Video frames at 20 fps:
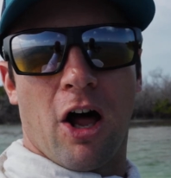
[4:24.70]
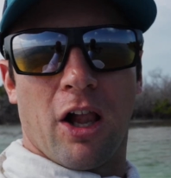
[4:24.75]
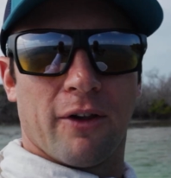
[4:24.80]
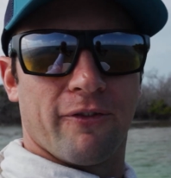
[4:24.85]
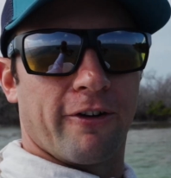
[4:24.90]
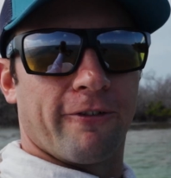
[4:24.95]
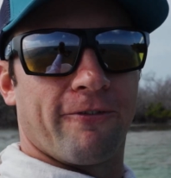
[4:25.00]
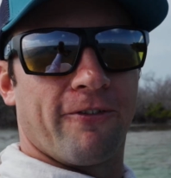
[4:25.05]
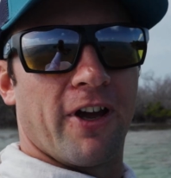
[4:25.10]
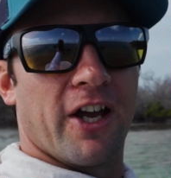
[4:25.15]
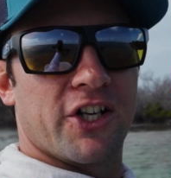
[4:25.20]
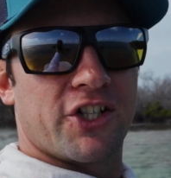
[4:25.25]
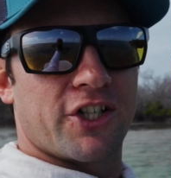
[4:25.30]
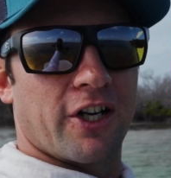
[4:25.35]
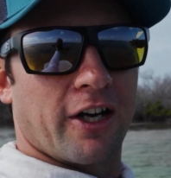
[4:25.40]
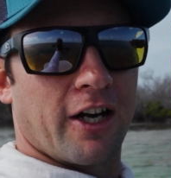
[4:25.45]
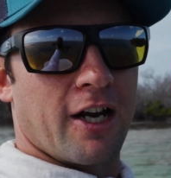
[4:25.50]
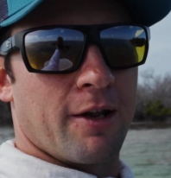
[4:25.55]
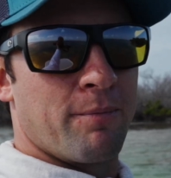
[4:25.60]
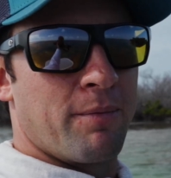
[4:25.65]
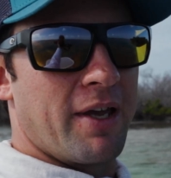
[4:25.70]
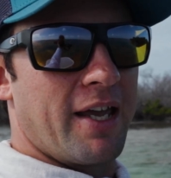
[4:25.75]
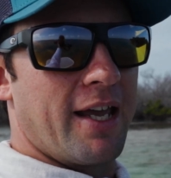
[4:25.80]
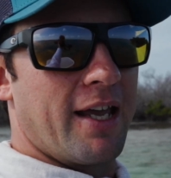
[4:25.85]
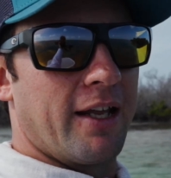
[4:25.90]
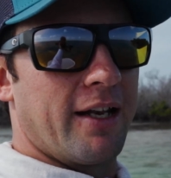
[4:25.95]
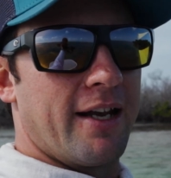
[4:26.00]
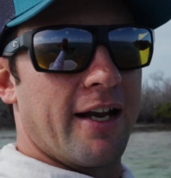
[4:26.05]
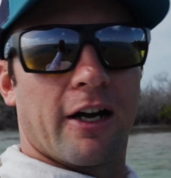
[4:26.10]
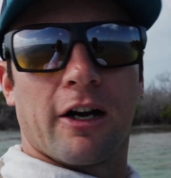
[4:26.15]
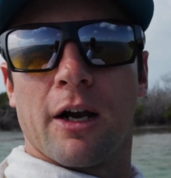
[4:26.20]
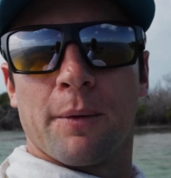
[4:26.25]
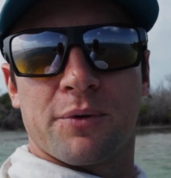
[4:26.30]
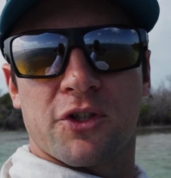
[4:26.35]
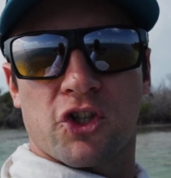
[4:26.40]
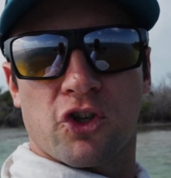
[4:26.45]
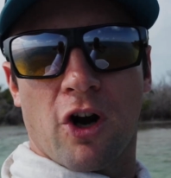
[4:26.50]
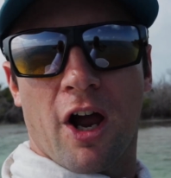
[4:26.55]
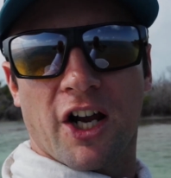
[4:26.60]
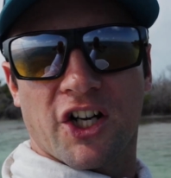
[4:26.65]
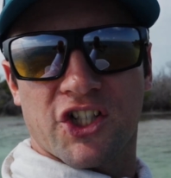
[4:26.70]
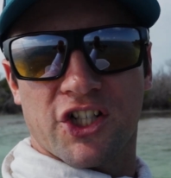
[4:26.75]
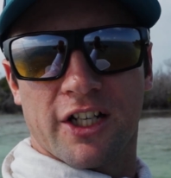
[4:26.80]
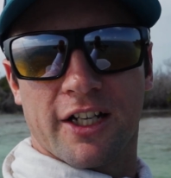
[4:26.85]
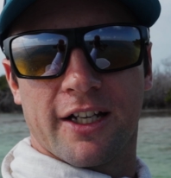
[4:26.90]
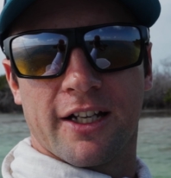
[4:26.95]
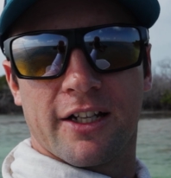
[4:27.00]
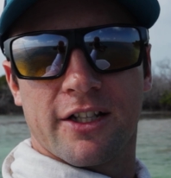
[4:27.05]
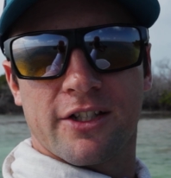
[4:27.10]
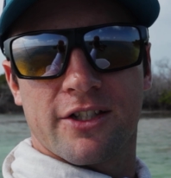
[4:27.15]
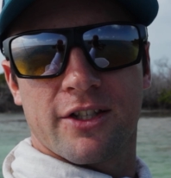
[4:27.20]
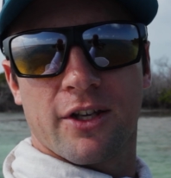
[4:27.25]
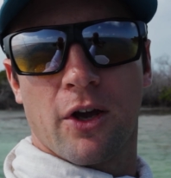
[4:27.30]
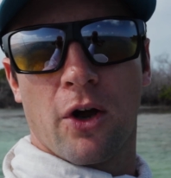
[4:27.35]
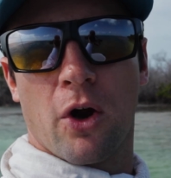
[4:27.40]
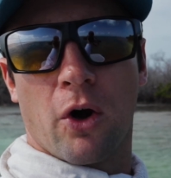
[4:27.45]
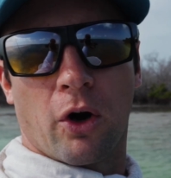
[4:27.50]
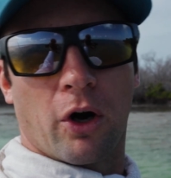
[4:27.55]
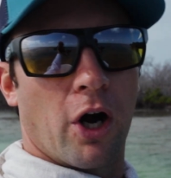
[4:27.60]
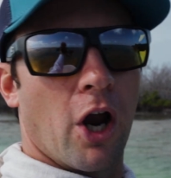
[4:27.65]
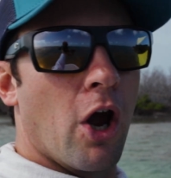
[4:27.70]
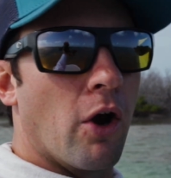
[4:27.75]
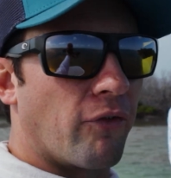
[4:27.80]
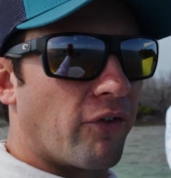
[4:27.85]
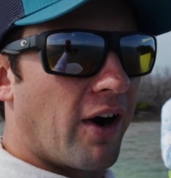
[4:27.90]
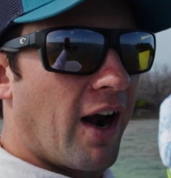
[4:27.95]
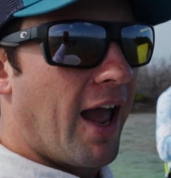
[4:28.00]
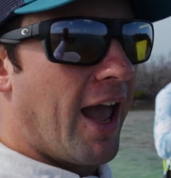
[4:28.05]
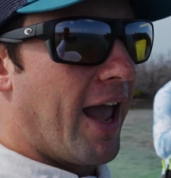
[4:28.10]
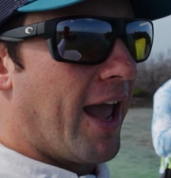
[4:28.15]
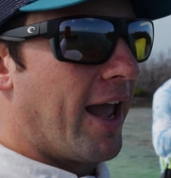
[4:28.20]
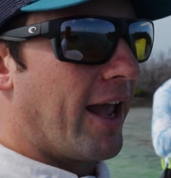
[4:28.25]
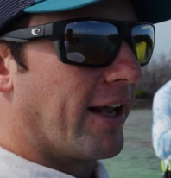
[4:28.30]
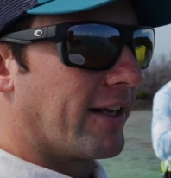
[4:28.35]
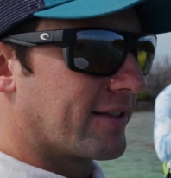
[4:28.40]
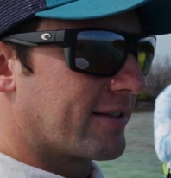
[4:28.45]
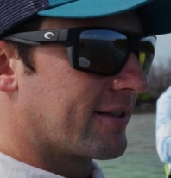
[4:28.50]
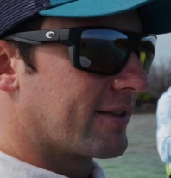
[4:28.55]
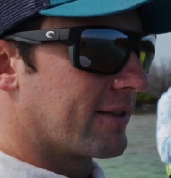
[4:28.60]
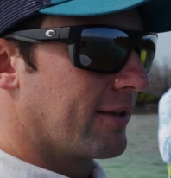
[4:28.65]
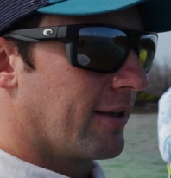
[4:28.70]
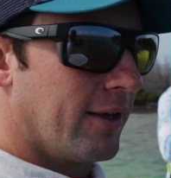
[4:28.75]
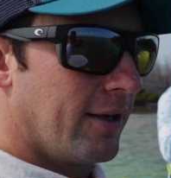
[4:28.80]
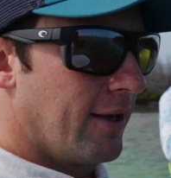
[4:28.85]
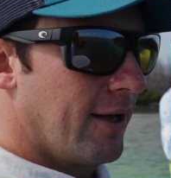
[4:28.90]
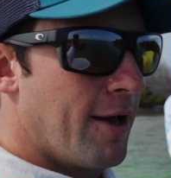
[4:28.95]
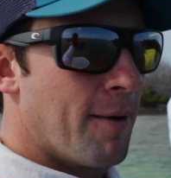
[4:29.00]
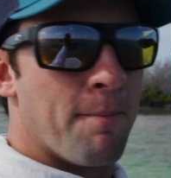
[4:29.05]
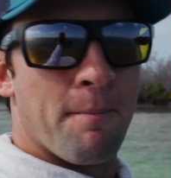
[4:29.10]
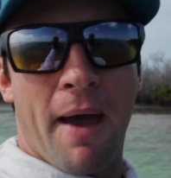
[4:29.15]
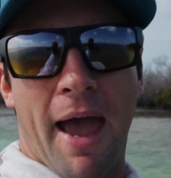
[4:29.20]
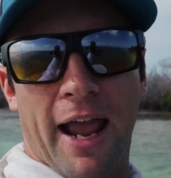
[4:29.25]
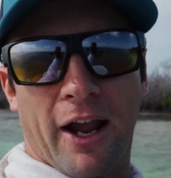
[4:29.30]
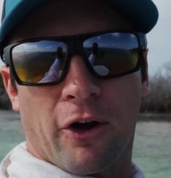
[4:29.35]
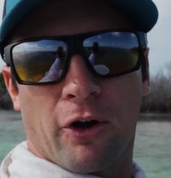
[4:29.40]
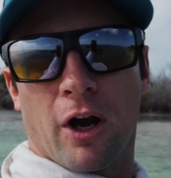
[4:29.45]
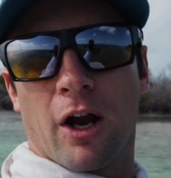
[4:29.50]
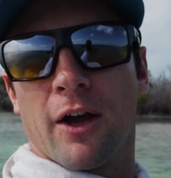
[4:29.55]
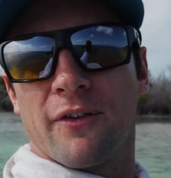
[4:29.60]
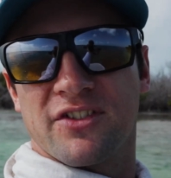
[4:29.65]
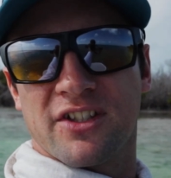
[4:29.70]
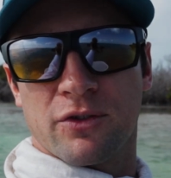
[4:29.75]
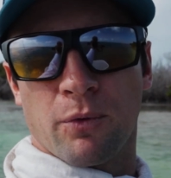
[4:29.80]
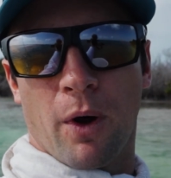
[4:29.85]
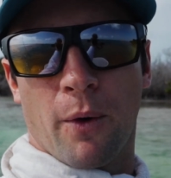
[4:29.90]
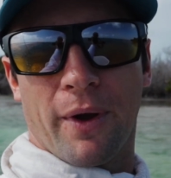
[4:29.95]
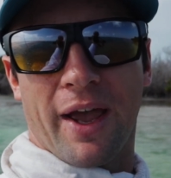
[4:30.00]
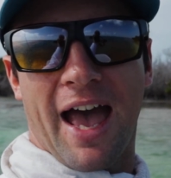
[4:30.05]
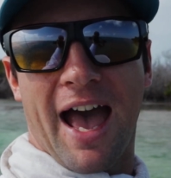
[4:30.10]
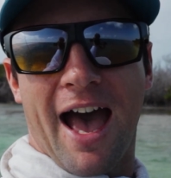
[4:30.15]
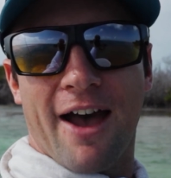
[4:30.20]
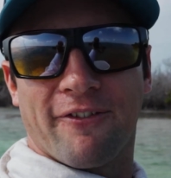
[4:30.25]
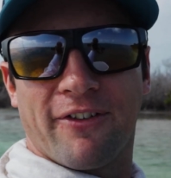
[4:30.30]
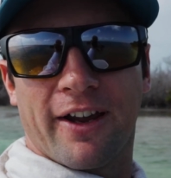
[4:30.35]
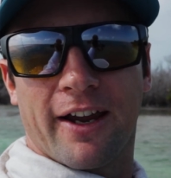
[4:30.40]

all of your fish are gonna be near obstructions or overhangs. Mangroves is what we have